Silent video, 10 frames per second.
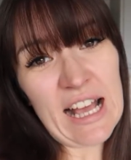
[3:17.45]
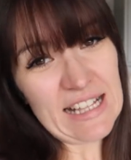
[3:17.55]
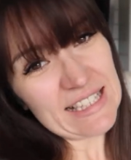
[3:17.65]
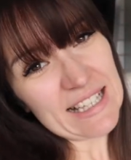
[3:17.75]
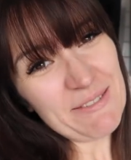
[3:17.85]

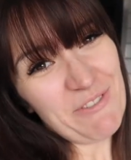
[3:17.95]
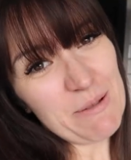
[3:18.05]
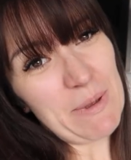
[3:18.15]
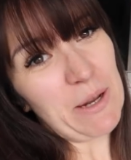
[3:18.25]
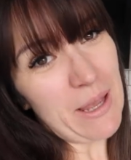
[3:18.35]
It's because I'm
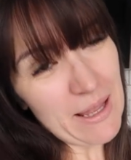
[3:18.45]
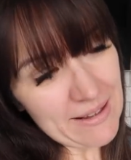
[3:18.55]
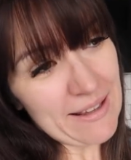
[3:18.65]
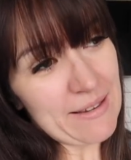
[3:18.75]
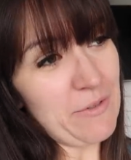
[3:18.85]
filming, okay? It's
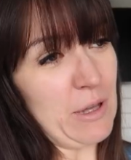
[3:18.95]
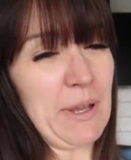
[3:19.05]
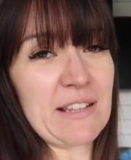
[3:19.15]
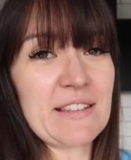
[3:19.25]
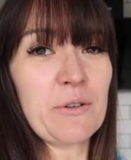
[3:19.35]
because I'm
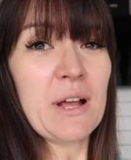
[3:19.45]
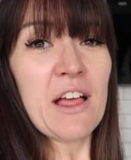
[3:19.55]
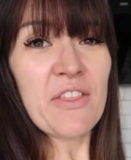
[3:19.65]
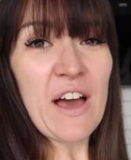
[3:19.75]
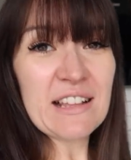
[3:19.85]
filming. So
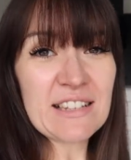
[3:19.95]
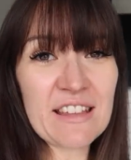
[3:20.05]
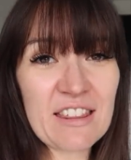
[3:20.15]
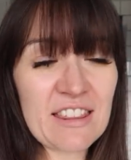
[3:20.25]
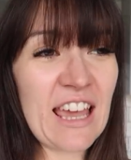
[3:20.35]
that is
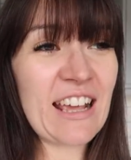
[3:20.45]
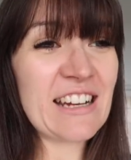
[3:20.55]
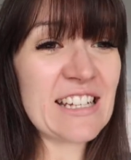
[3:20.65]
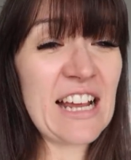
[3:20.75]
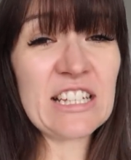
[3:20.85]
another thing
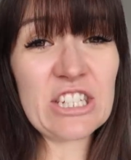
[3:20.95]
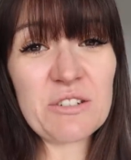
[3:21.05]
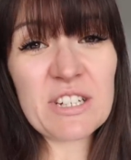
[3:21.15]
I tend to do.